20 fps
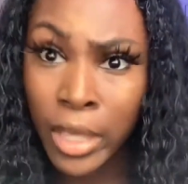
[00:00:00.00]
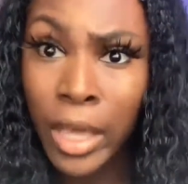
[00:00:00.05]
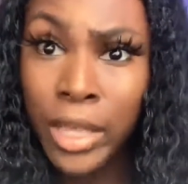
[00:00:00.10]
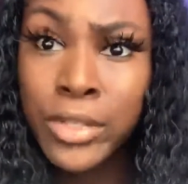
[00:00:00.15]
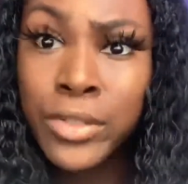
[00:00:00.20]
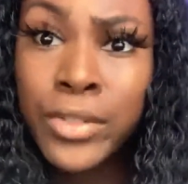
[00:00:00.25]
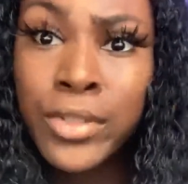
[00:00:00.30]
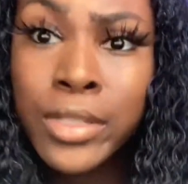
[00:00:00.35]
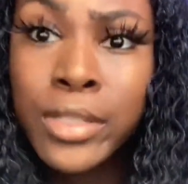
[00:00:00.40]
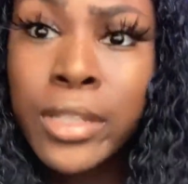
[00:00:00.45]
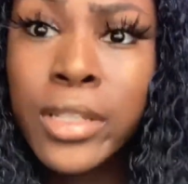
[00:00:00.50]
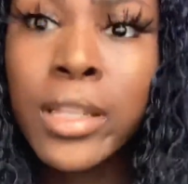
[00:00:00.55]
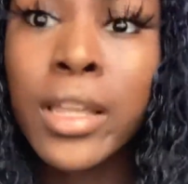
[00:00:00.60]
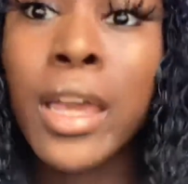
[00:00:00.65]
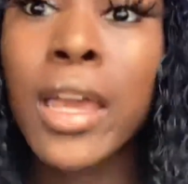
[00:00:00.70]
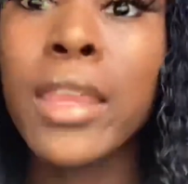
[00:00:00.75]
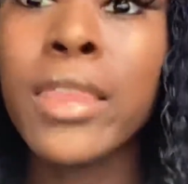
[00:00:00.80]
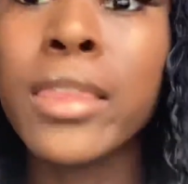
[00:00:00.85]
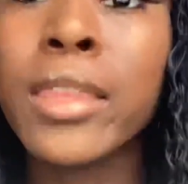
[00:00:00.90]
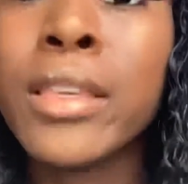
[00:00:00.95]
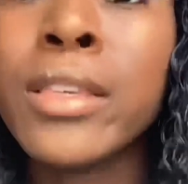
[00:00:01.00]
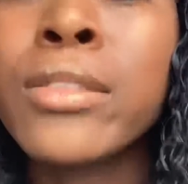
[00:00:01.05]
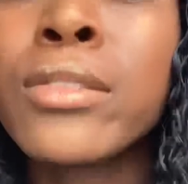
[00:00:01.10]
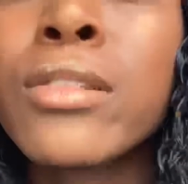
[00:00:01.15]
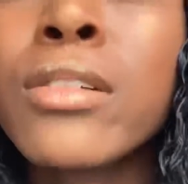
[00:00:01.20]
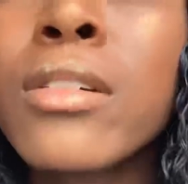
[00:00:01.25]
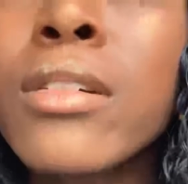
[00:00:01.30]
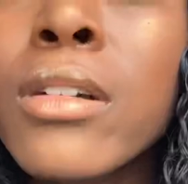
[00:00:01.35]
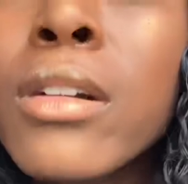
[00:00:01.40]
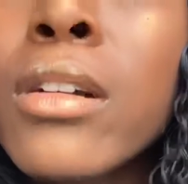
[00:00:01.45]
as you can see look at these
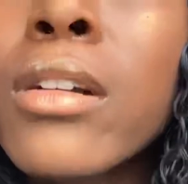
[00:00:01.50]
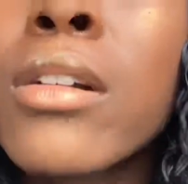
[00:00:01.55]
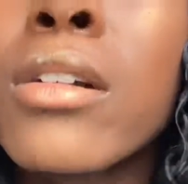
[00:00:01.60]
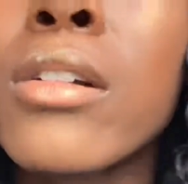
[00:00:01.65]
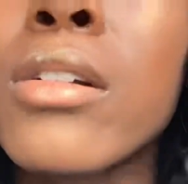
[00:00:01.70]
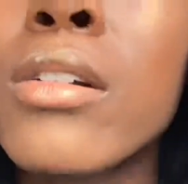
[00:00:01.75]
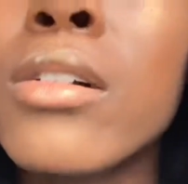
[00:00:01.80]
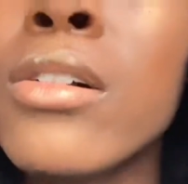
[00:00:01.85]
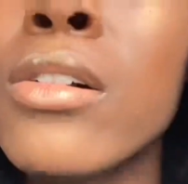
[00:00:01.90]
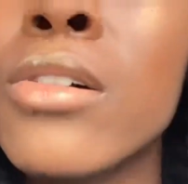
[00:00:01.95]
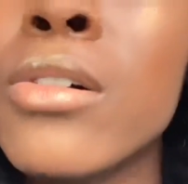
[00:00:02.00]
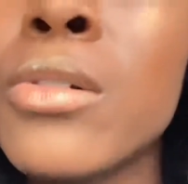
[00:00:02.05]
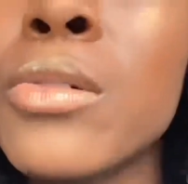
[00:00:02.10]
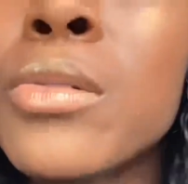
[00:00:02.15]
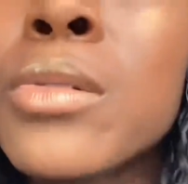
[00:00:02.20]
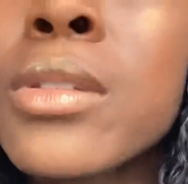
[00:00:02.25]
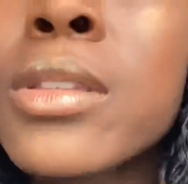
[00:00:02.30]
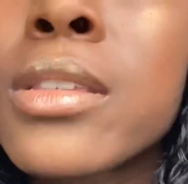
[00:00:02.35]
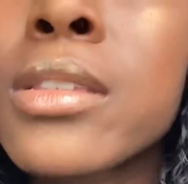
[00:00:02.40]
curls